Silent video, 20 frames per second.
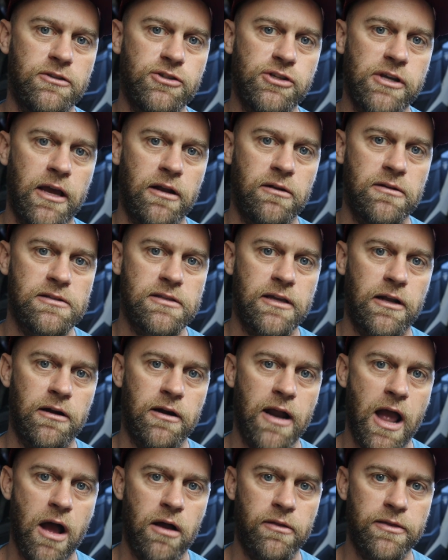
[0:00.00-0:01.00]
channels that
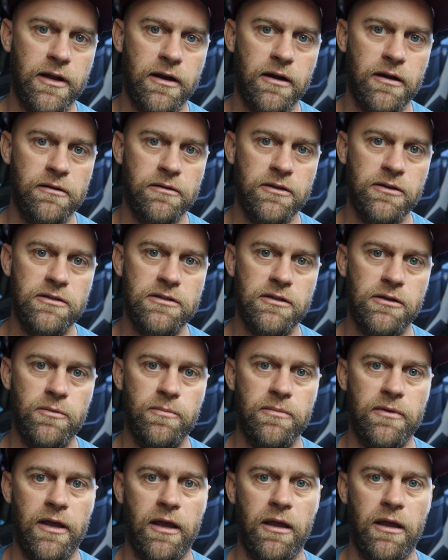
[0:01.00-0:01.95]
are out there in YouTube.